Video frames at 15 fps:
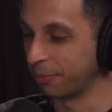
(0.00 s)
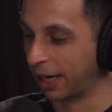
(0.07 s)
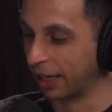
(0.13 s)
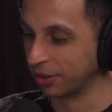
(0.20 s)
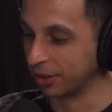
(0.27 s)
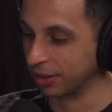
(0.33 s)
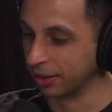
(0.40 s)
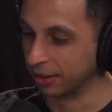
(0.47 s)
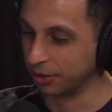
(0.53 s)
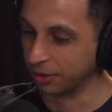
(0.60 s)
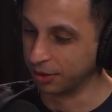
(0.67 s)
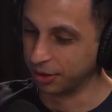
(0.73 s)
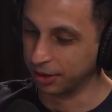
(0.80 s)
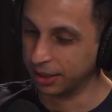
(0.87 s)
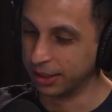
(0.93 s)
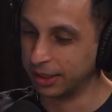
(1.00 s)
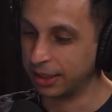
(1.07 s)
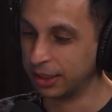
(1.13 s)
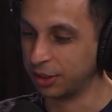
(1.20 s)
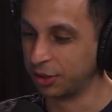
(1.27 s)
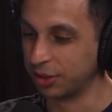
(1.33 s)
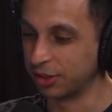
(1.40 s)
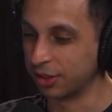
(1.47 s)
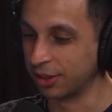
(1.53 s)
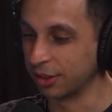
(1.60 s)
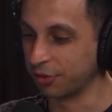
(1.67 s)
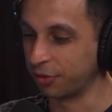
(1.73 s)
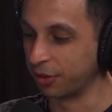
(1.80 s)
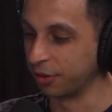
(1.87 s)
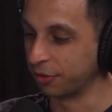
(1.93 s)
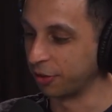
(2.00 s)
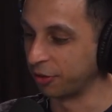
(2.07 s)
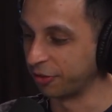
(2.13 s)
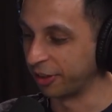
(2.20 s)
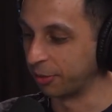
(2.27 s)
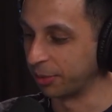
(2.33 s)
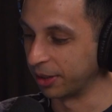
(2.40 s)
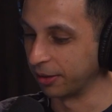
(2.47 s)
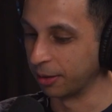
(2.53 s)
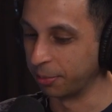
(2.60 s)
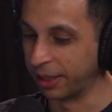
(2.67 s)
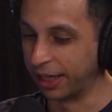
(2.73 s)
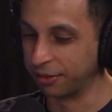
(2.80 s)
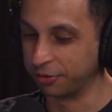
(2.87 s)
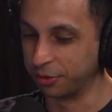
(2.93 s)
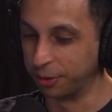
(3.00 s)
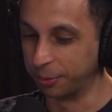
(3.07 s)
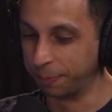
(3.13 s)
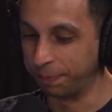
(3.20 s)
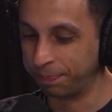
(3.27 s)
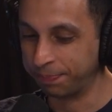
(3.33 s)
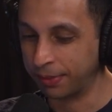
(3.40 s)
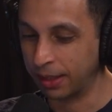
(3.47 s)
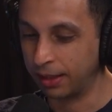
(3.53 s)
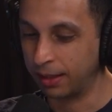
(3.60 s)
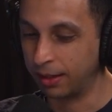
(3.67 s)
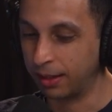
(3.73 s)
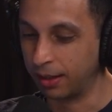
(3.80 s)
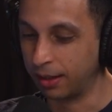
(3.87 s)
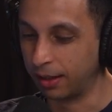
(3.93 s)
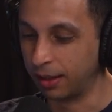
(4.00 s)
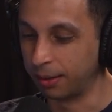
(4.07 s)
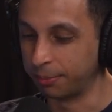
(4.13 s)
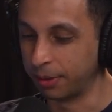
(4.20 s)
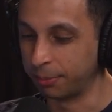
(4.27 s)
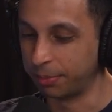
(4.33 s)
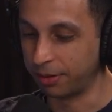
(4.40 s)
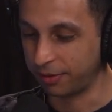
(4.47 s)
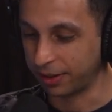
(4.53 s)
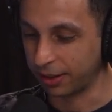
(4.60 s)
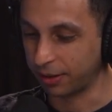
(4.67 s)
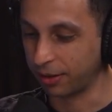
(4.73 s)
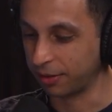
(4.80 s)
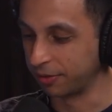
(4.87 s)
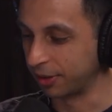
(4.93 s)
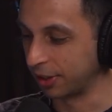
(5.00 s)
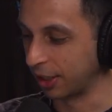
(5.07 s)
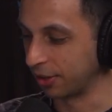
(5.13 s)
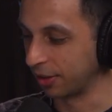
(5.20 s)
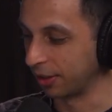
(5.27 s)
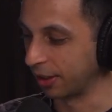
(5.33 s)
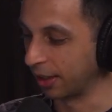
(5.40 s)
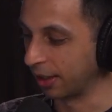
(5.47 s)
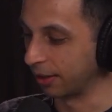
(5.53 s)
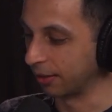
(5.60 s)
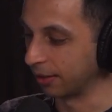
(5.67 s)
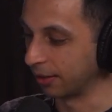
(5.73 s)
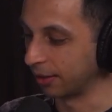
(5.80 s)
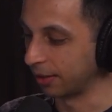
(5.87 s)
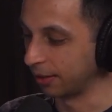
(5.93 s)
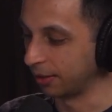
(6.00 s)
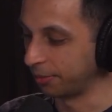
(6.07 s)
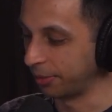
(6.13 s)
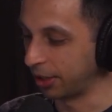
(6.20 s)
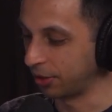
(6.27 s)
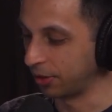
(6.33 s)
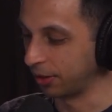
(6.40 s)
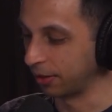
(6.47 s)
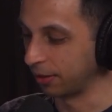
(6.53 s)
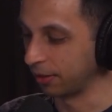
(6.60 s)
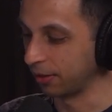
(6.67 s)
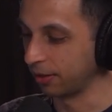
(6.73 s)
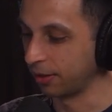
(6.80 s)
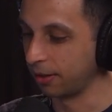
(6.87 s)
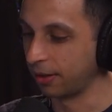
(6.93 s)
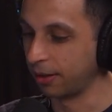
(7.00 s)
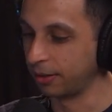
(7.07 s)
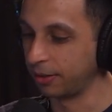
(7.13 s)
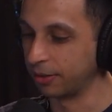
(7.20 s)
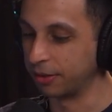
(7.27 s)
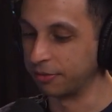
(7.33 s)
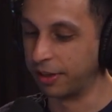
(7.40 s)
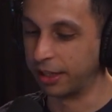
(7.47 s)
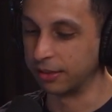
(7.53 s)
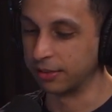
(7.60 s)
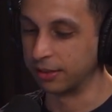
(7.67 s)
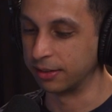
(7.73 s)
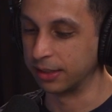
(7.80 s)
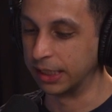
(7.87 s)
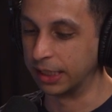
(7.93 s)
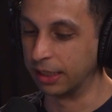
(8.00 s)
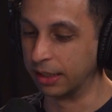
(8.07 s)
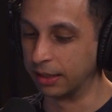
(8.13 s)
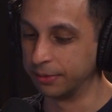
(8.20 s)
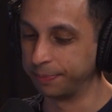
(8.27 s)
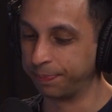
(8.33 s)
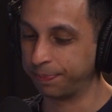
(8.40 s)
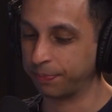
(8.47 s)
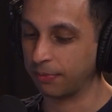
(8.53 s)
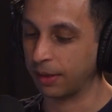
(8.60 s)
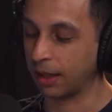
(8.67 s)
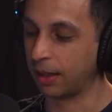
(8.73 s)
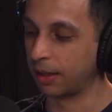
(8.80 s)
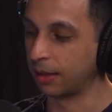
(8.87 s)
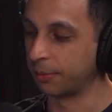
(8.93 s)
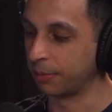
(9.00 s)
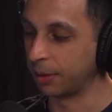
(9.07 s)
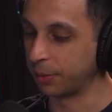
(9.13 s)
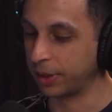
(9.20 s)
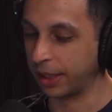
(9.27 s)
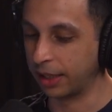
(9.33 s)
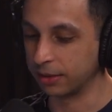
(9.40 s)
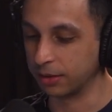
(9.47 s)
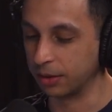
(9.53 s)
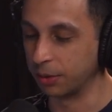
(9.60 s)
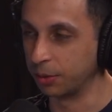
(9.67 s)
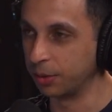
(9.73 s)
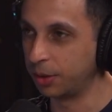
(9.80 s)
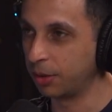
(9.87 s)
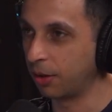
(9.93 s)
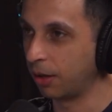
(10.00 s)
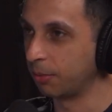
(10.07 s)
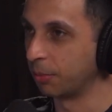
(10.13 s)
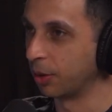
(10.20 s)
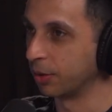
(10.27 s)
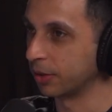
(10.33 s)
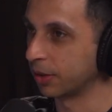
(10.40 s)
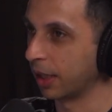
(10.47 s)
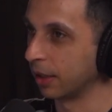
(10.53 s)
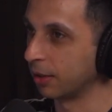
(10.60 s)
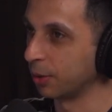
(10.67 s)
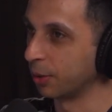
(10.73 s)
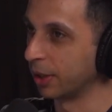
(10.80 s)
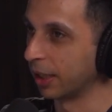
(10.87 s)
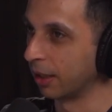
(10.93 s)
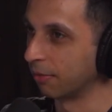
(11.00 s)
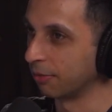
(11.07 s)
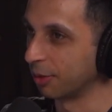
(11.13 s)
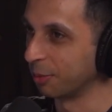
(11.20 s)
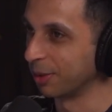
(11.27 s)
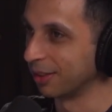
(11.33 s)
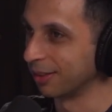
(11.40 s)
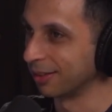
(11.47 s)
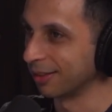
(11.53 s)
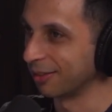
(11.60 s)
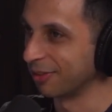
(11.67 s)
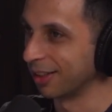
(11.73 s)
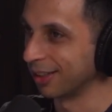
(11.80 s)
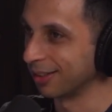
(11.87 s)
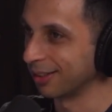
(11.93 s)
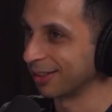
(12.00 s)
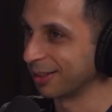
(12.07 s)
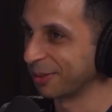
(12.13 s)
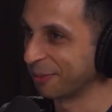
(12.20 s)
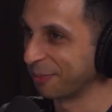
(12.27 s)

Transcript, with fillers: passion and your search for the fulfillment of the platform. Mm. I'm pivoting the conversation again. You mentioned your advisors in there. Mm. I want to ask you, who do you call most at 2 a.m. for business advice?